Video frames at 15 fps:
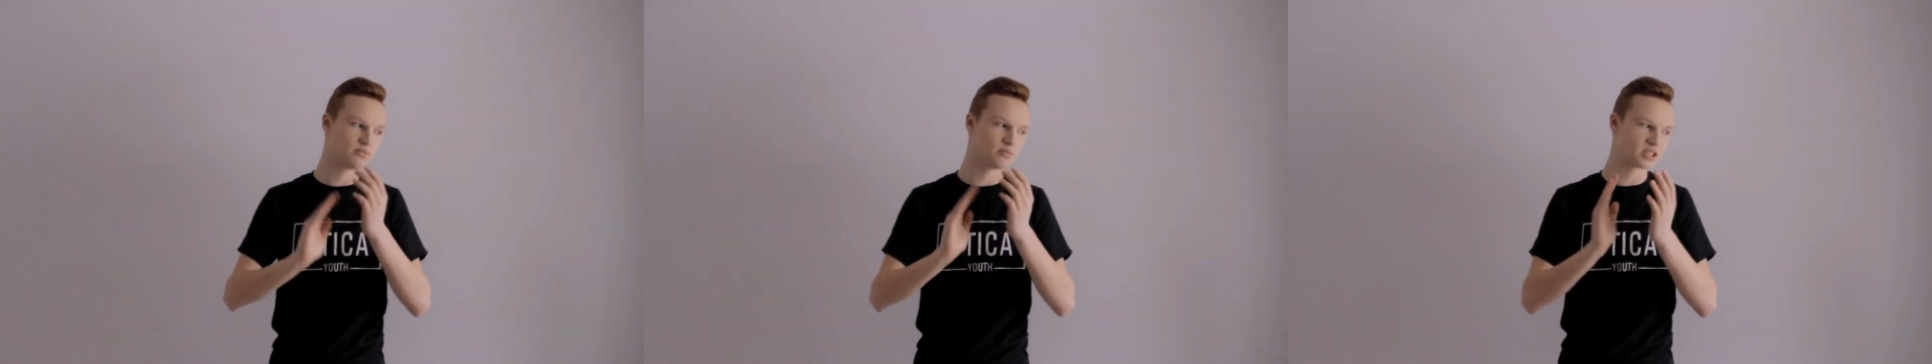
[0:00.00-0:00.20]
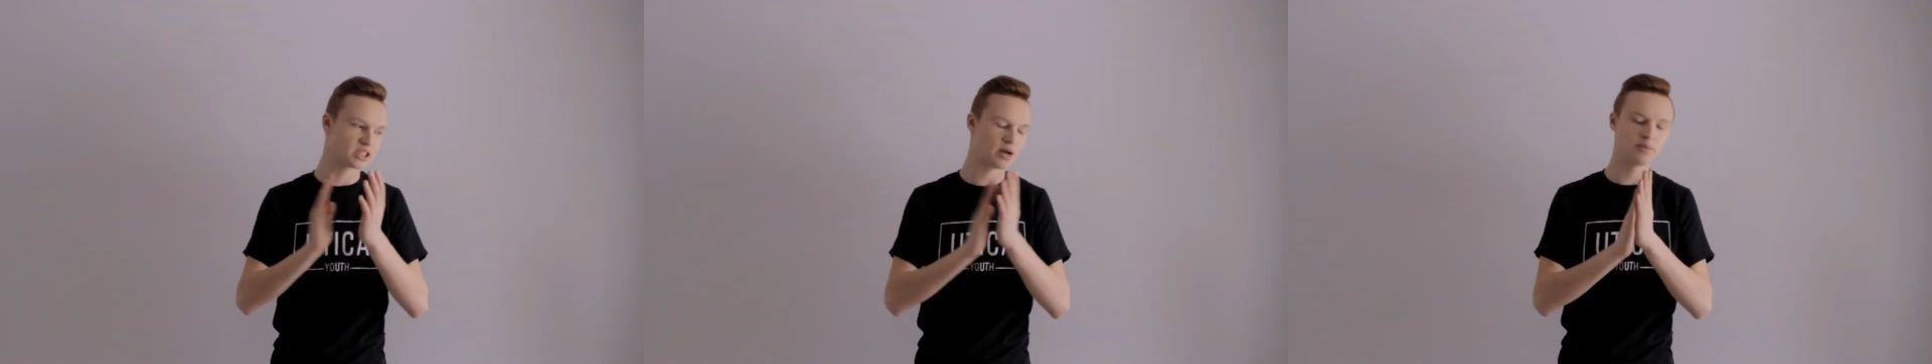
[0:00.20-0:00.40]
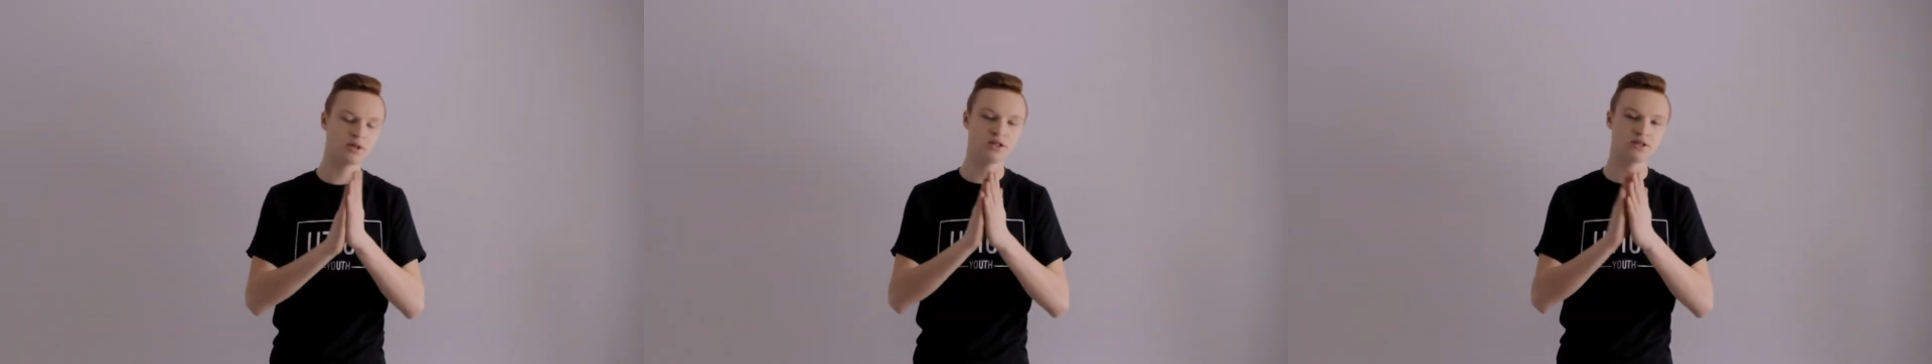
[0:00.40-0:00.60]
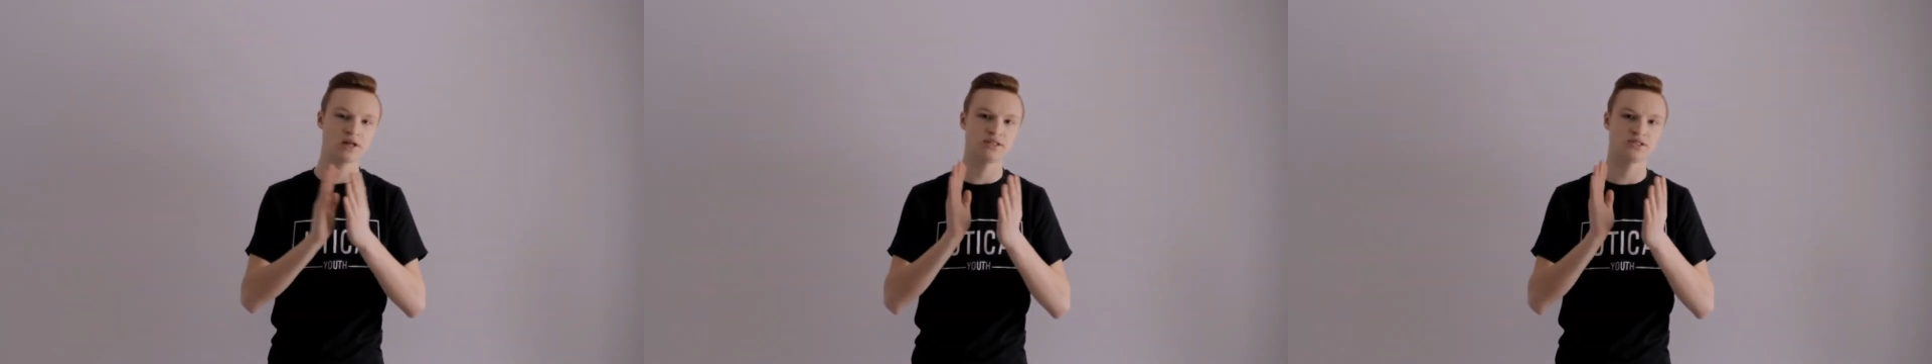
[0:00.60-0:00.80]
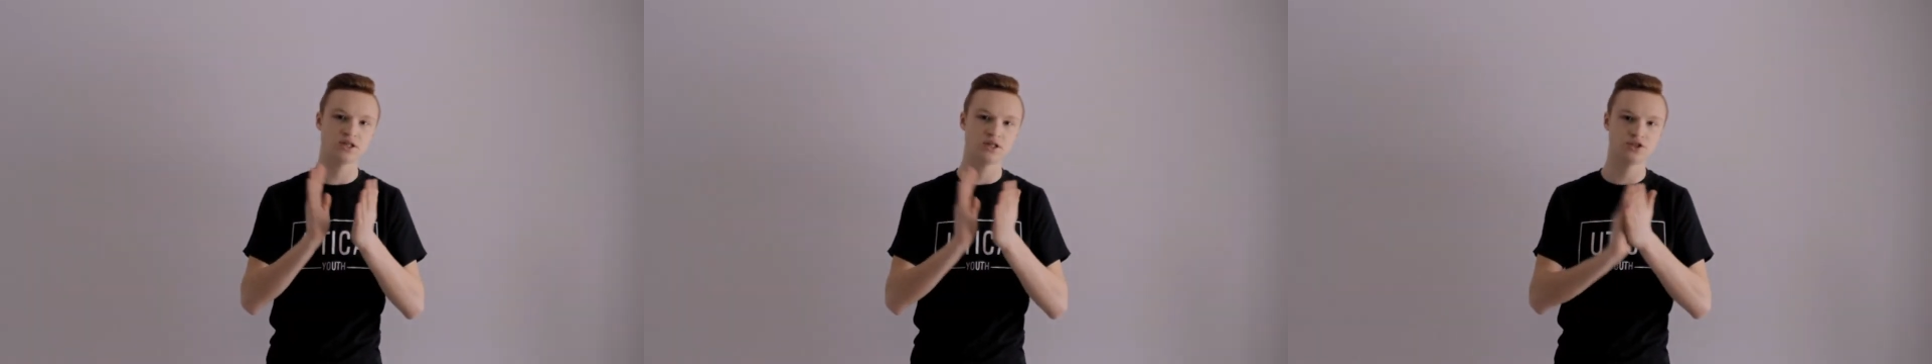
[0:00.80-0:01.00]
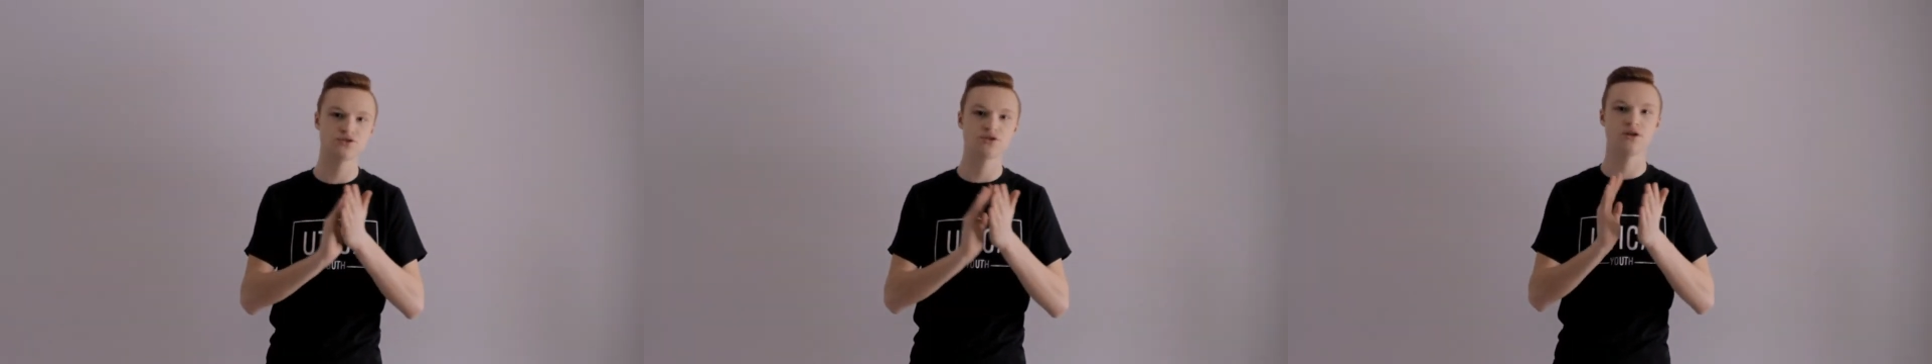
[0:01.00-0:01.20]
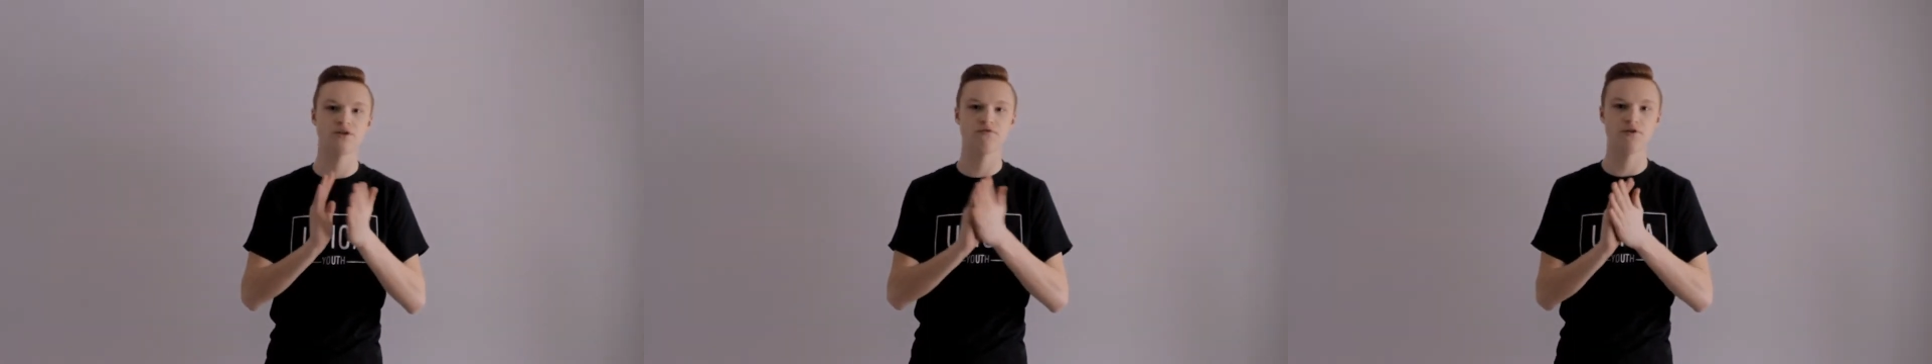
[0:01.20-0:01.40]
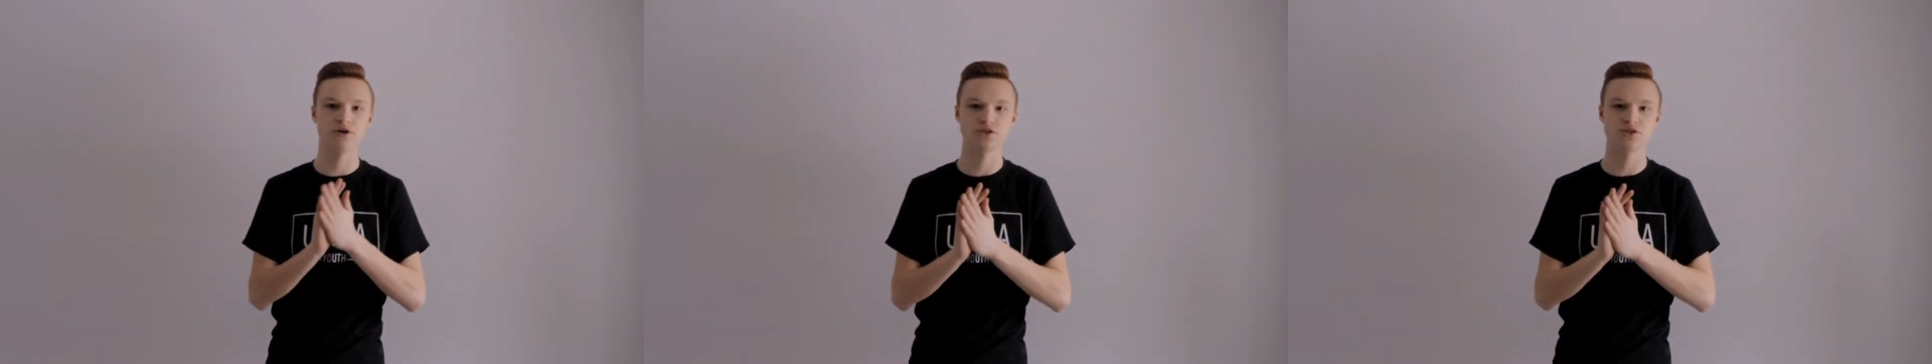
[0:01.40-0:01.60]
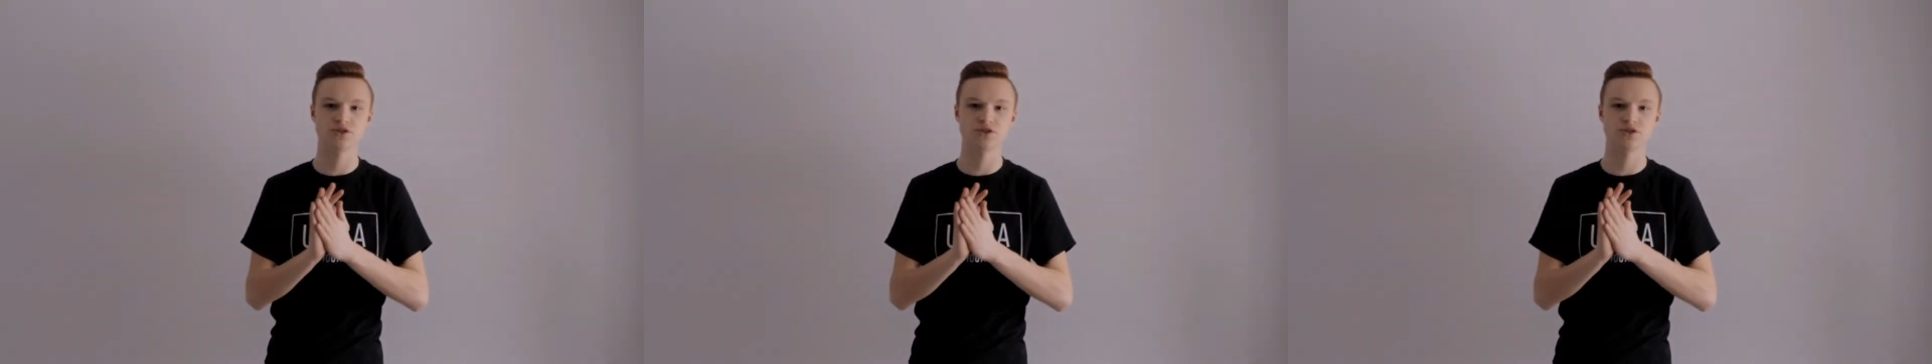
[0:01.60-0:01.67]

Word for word: but something that's interesting and fun.